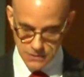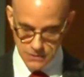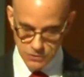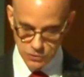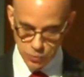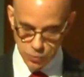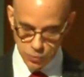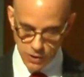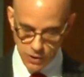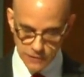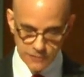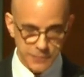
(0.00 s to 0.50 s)

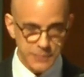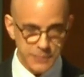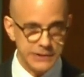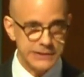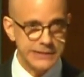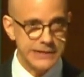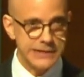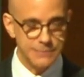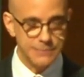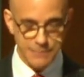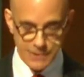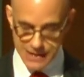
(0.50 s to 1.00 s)
12
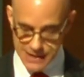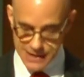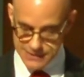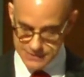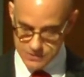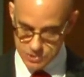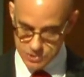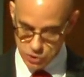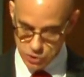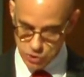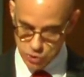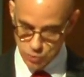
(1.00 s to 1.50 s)
million
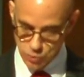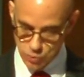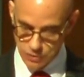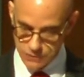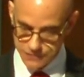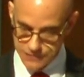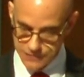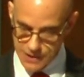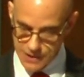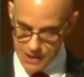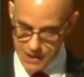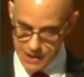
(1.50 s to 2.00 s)
passengers will
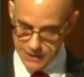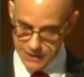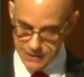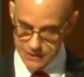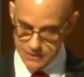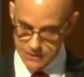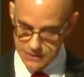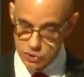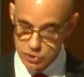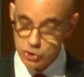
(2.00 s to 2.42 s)
fly.